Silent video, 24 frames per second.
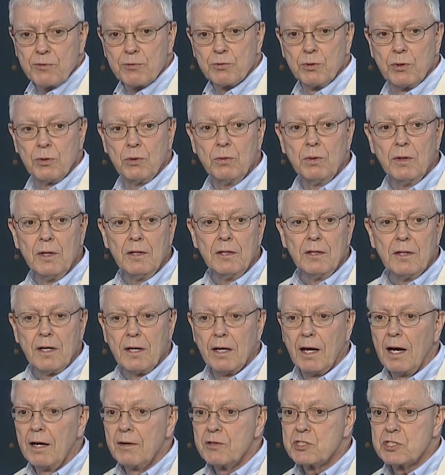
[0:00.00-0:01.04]
through
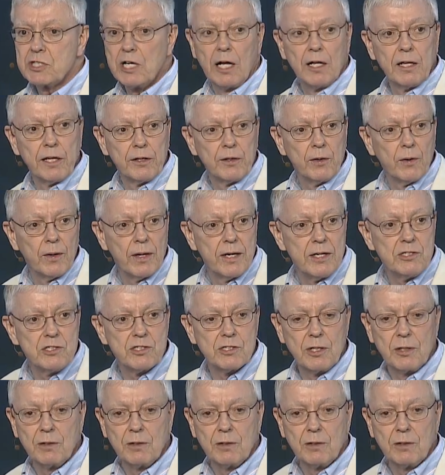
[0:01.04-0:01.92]
solenoids,